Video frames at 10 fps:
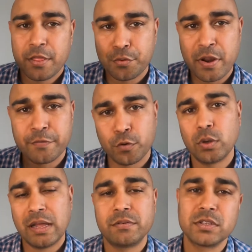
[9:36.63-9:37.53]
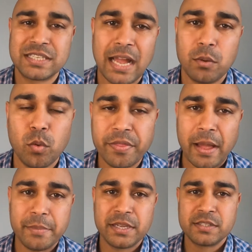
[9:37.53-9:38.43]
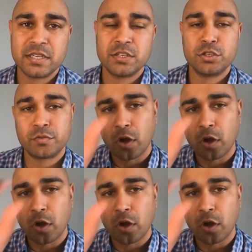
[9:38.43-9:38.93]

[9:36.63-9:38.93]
3 or 4 levels down, what that means is you've